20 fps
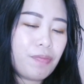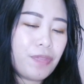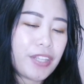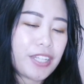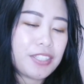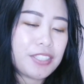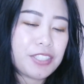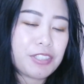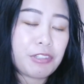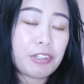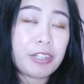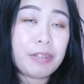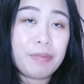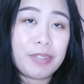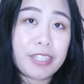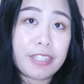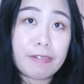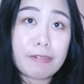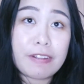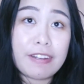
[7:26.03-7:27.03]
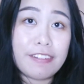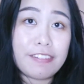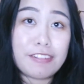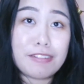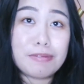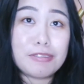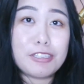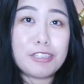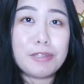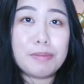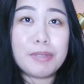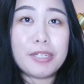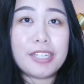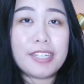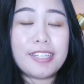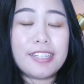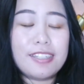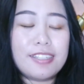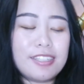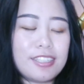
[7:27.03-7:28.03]
extremely uncomfortable,
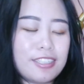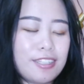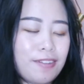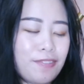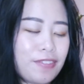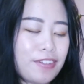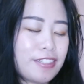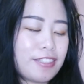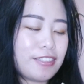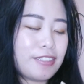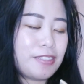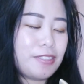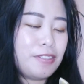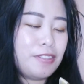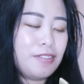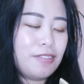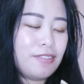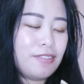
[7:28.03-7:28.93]
but it does feel